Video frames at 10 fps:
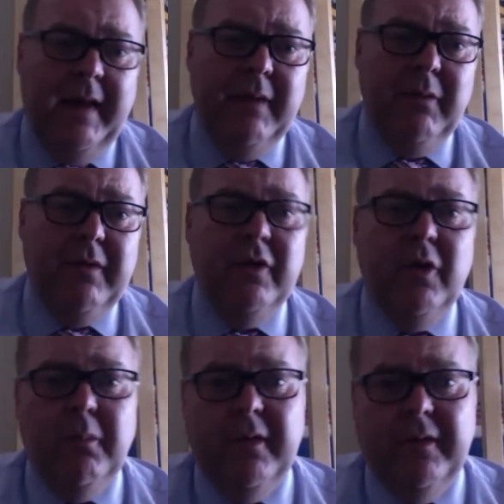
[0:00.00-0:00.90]
And then we've a
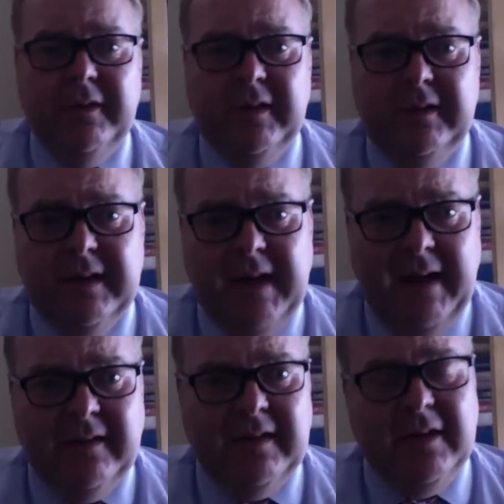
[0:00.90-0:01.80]
number of assistant
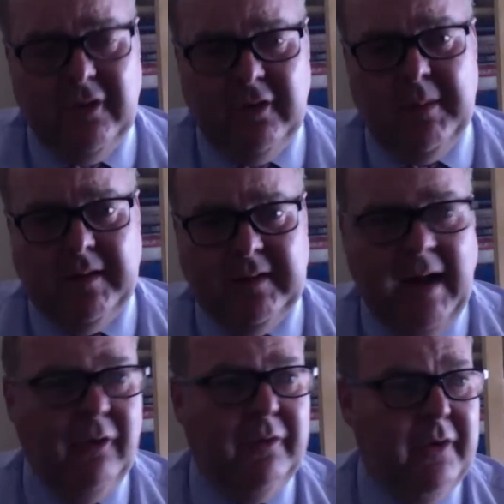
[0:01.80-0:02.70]
head teachers,
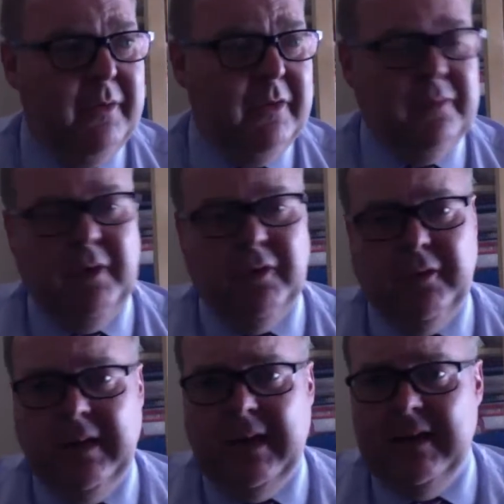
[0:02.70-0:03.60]
myself, who is
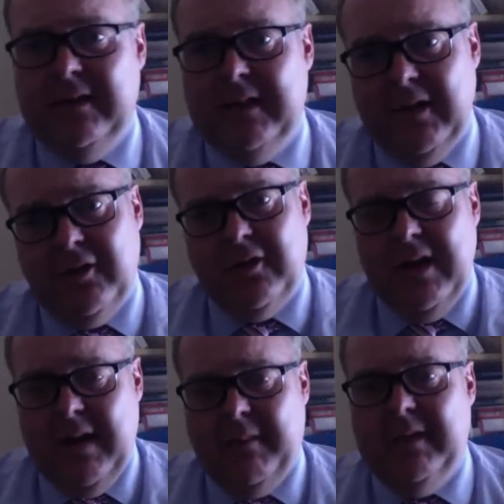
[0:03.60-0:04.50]
responsible for Key Stage
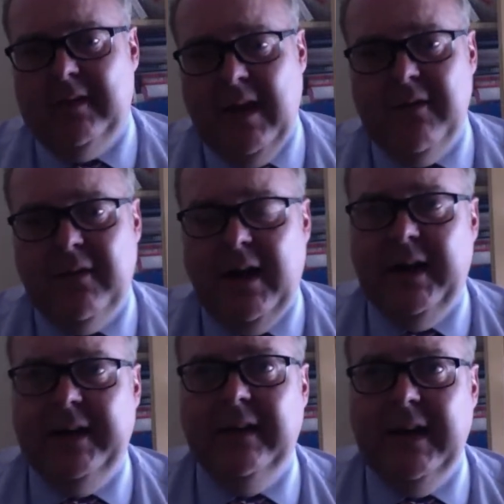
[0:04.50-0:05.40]
3. I'm the
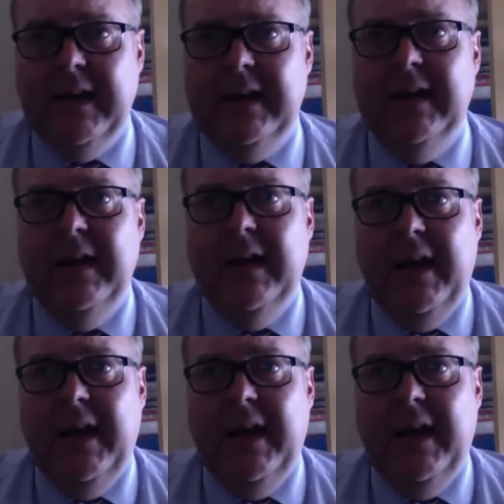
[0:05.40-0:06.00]
safeguarding lead.